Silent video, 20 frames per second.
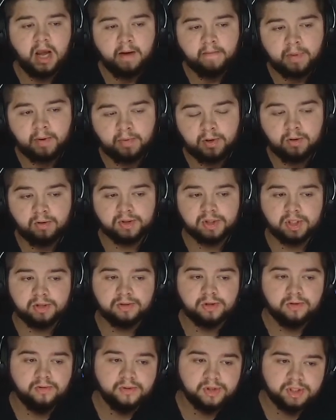But we also
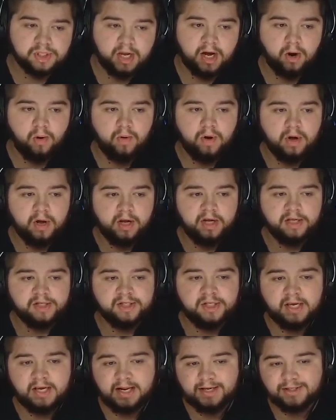do sell
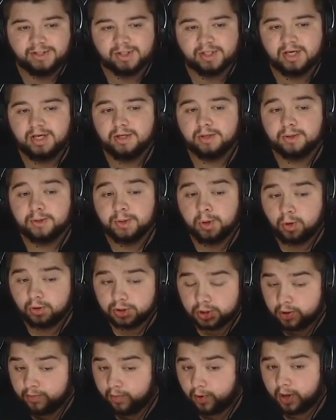Zielinski
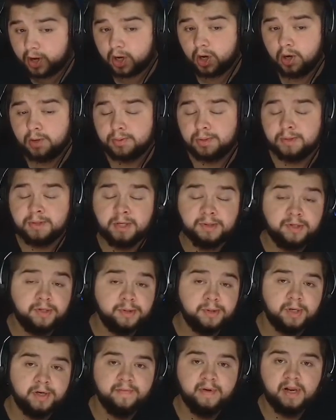to Monaco for
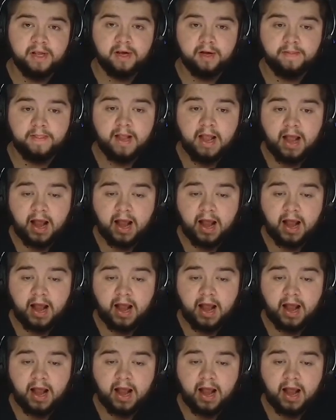53 million.